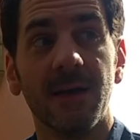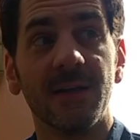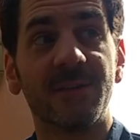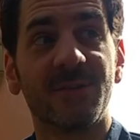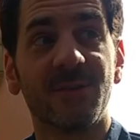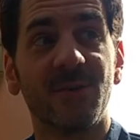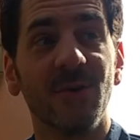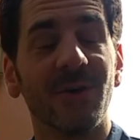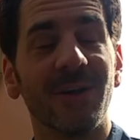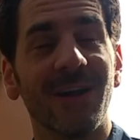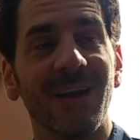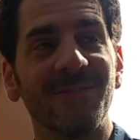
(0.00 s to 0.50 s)
It's
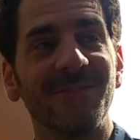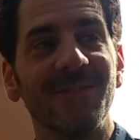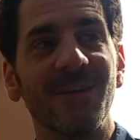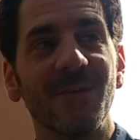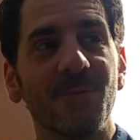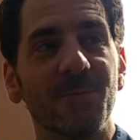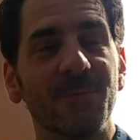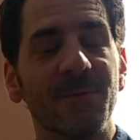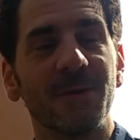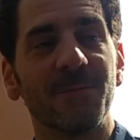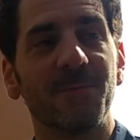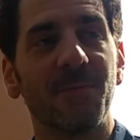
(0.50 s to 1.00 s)
good. I've
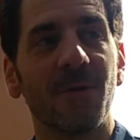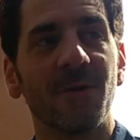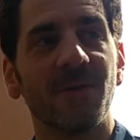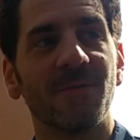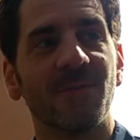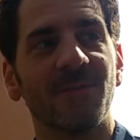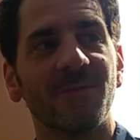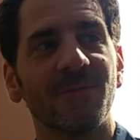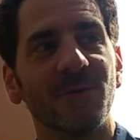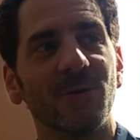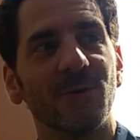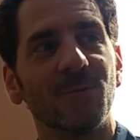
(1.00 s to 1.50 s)
never been a part of
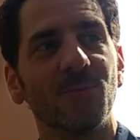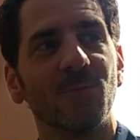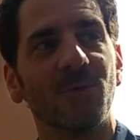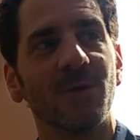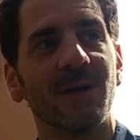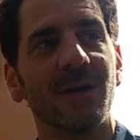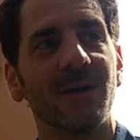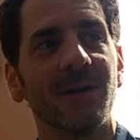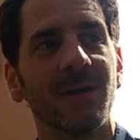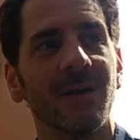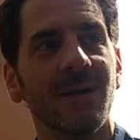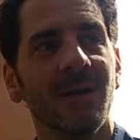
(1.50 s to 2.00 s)
a film
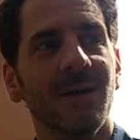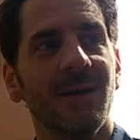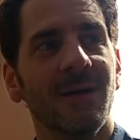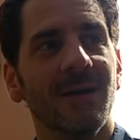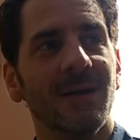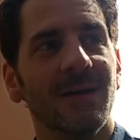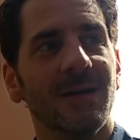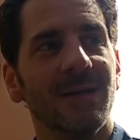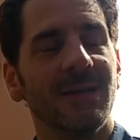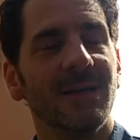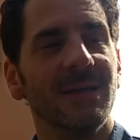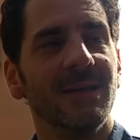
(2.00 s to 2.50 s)
where,
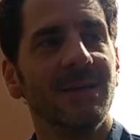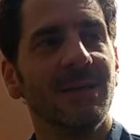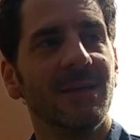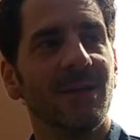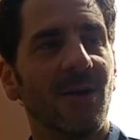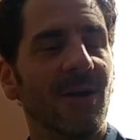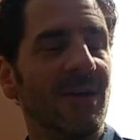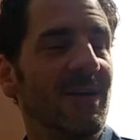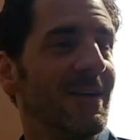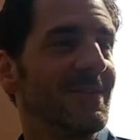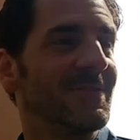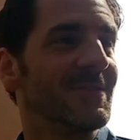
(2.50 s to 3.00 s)

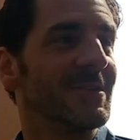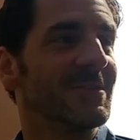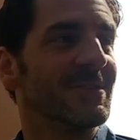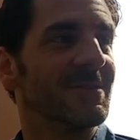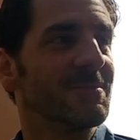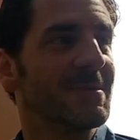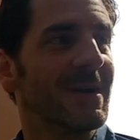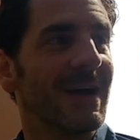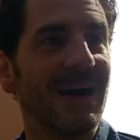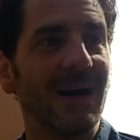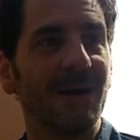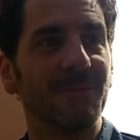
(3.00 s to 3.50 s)
I've done
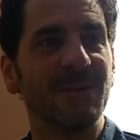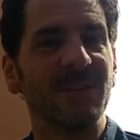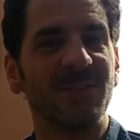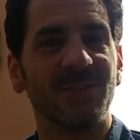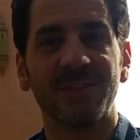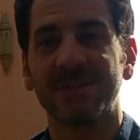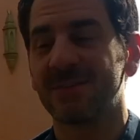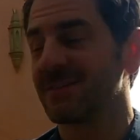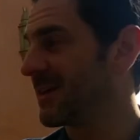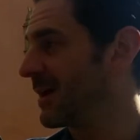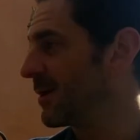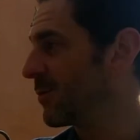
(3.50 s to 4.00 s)
some comedies
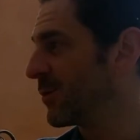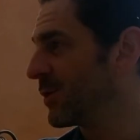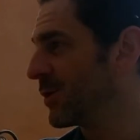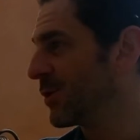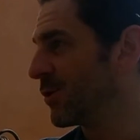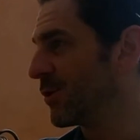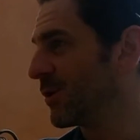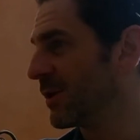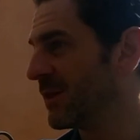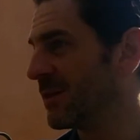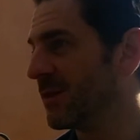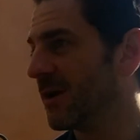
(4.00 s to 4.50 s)
and things that where
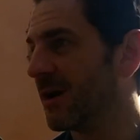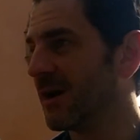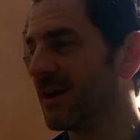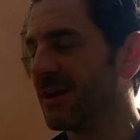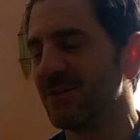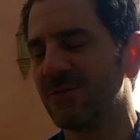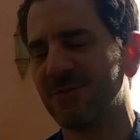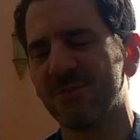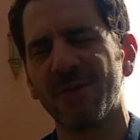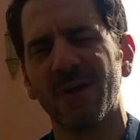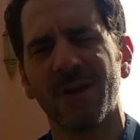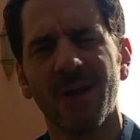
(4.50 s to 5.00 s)
you're in the
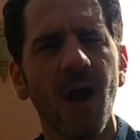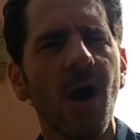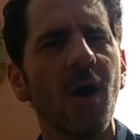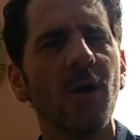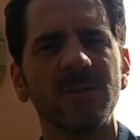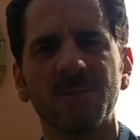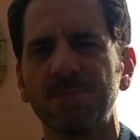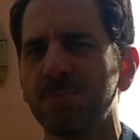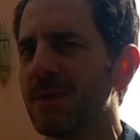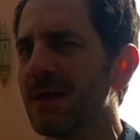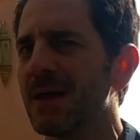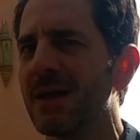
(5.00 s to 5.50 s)
audience and you're like, oh,
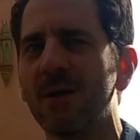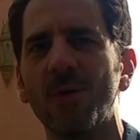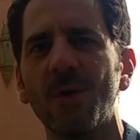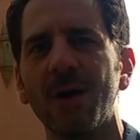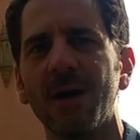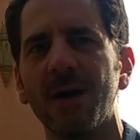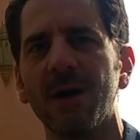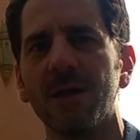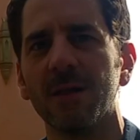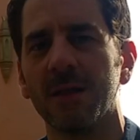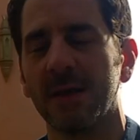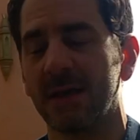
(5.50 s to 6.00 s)
it's playing
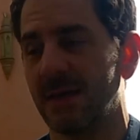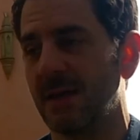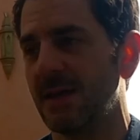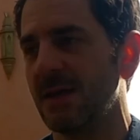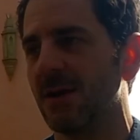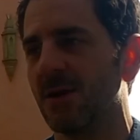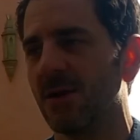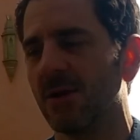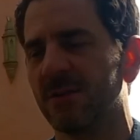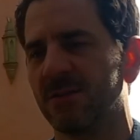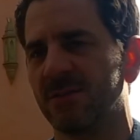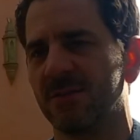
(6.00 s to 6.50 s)
well. Like
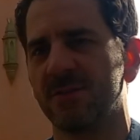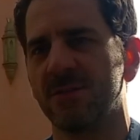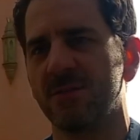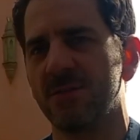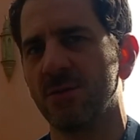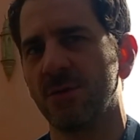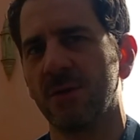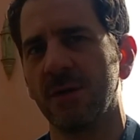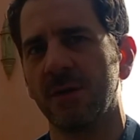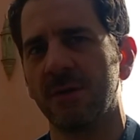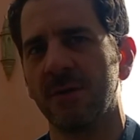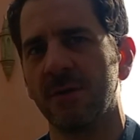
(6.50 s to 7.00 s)
here,
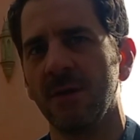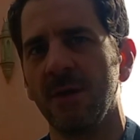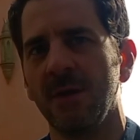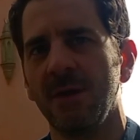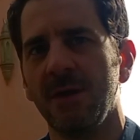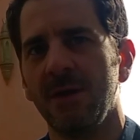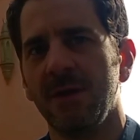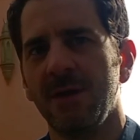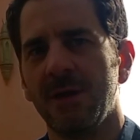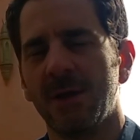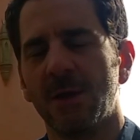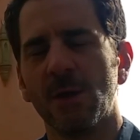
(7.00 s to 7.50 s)
you could
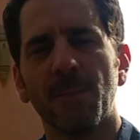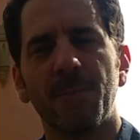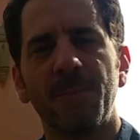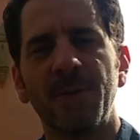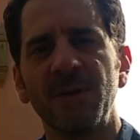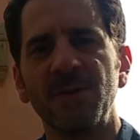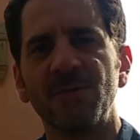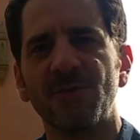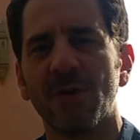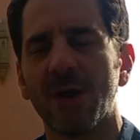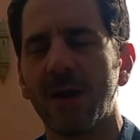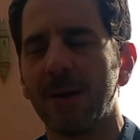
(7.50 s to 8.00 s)
hear a
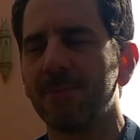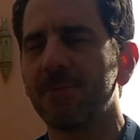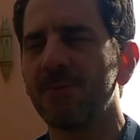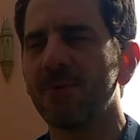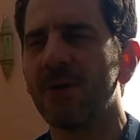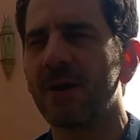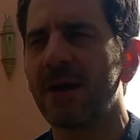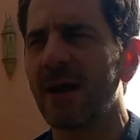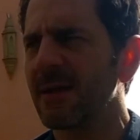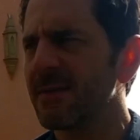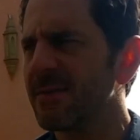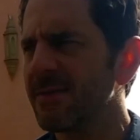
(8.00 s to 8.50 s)
pin drop and
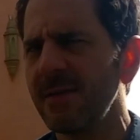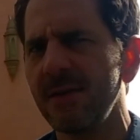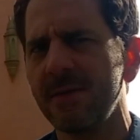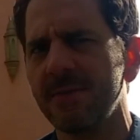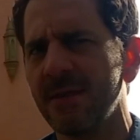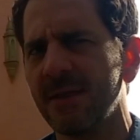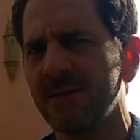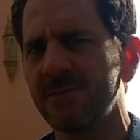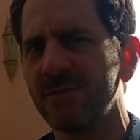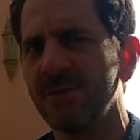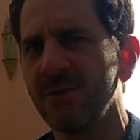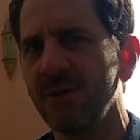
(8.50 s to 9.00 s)
you're like, I think
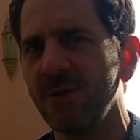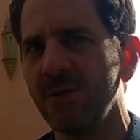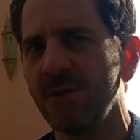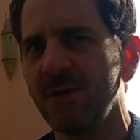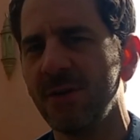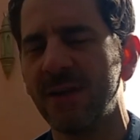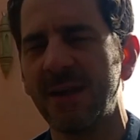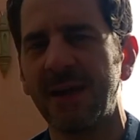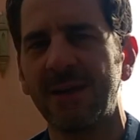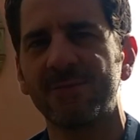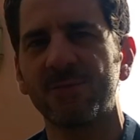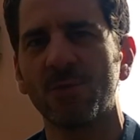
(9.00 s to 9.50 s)
that's good.
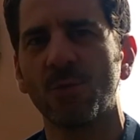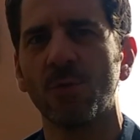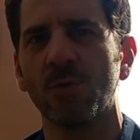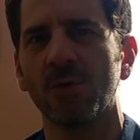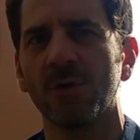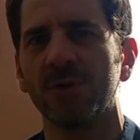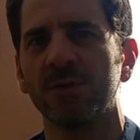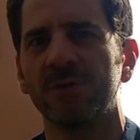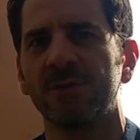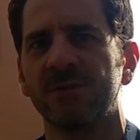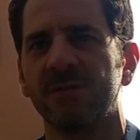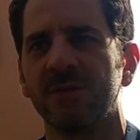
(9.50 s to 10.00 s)
And
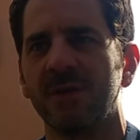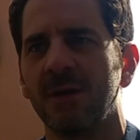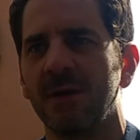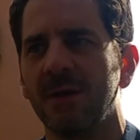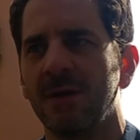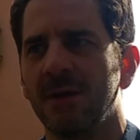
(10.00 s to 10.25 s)
afterwards,